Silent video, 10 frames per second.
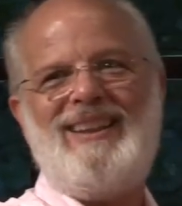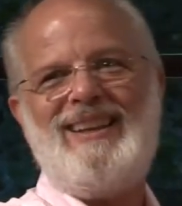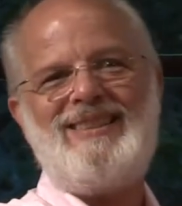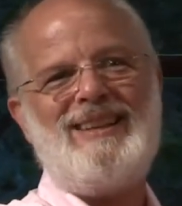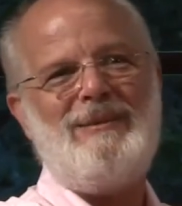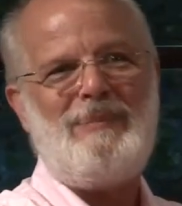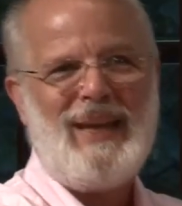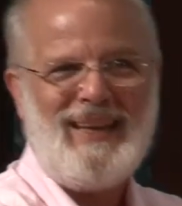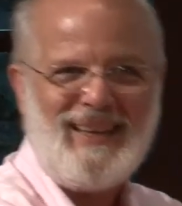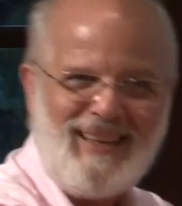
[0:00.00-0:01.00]
this and
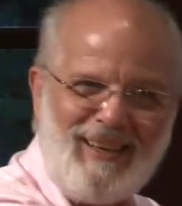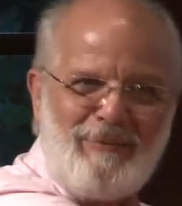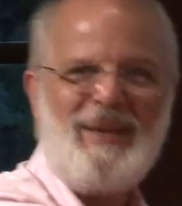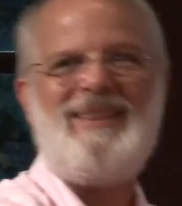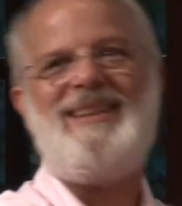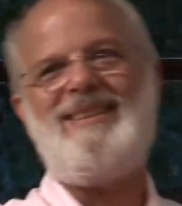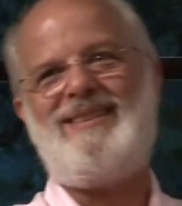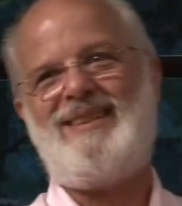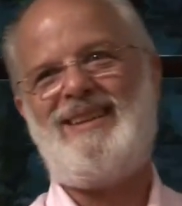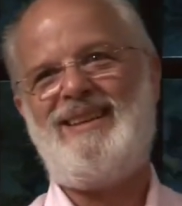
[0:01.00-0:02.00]
painted it with
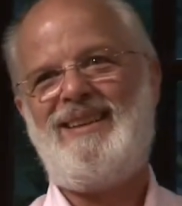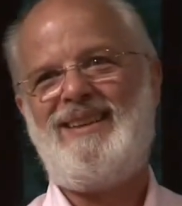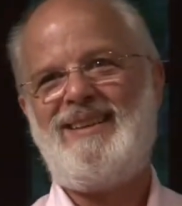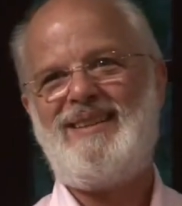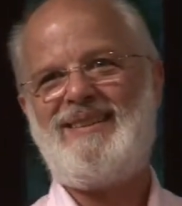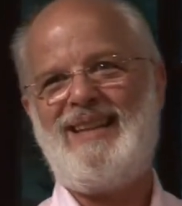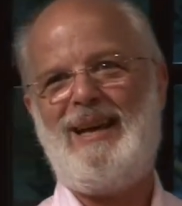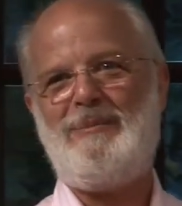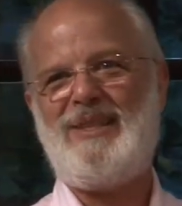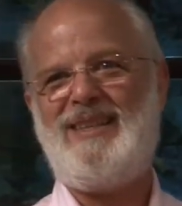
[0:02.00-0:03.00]
his
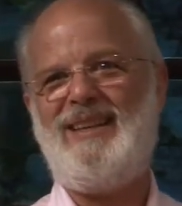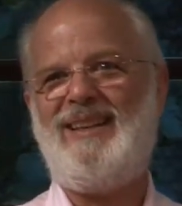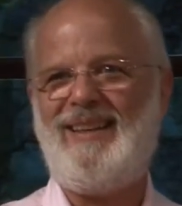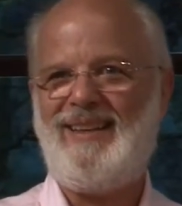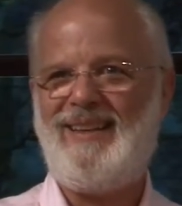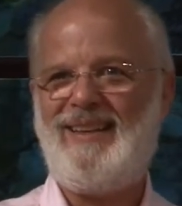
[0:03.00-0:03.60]
Slab Stila.